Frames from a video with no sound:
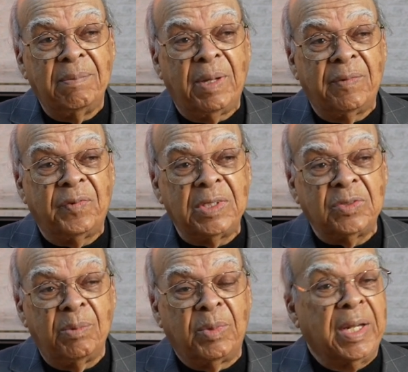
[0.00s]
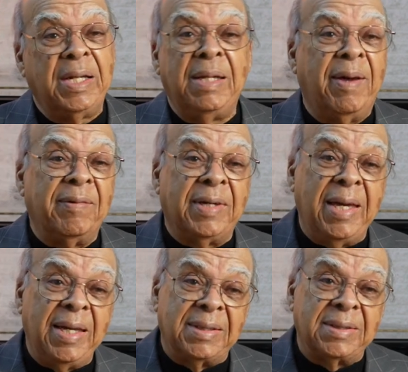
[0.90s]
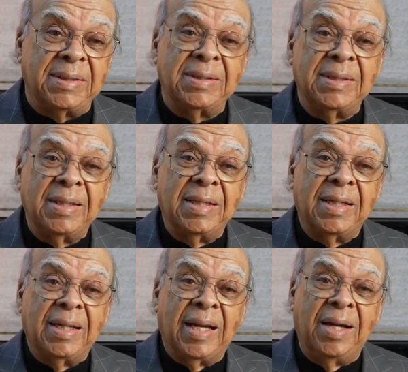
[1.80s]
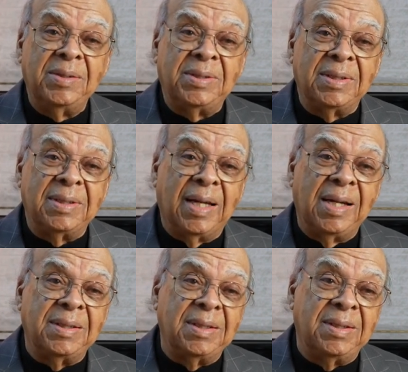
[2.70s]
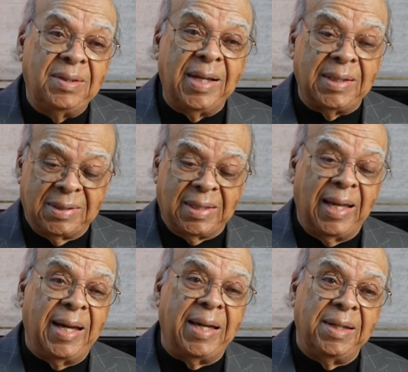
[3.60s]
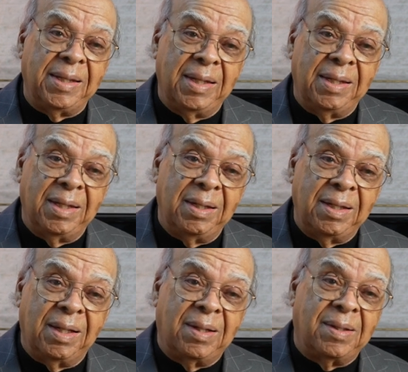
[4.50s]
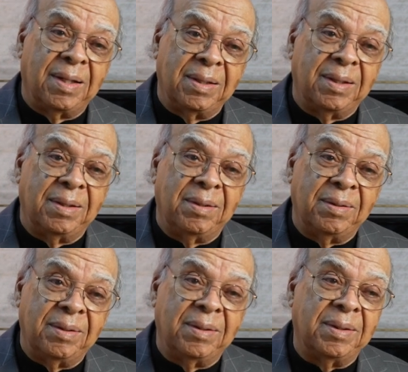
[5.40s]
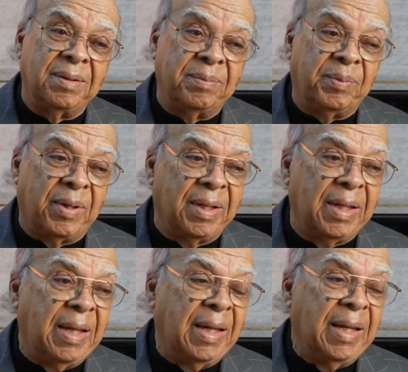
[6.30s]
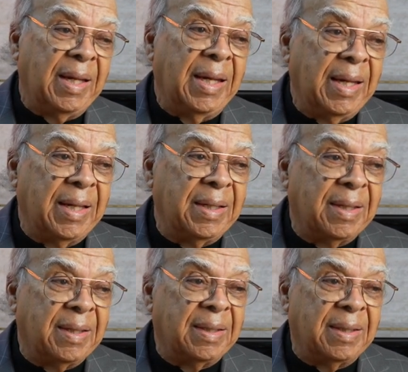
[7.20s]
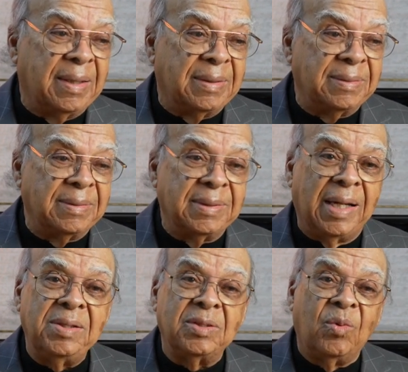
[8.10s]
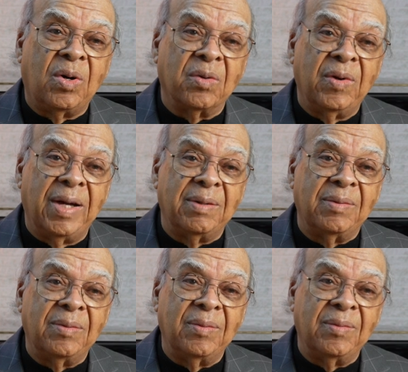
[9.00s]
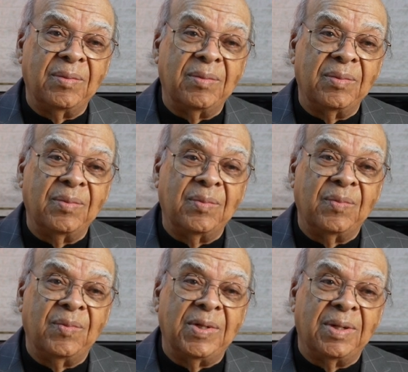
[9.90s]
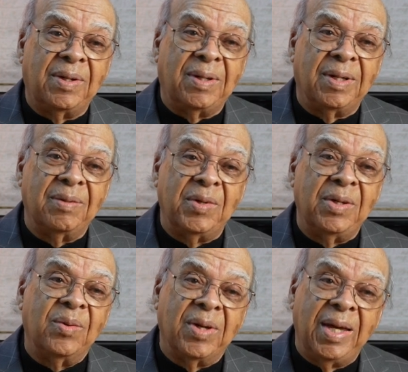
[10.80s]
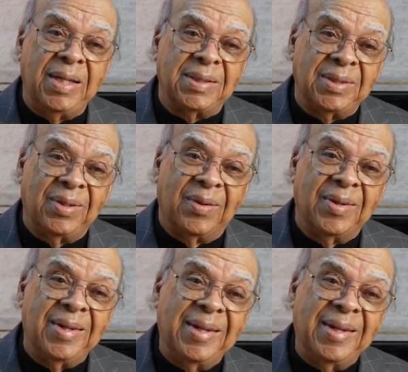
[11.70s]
My first trombone, I didn't even have a case. Oh, I, used, I used, you got the slide and and, and, horn uh -huh. the, the, part, and uh, uh, I used to walk around with the horn with no case, you know,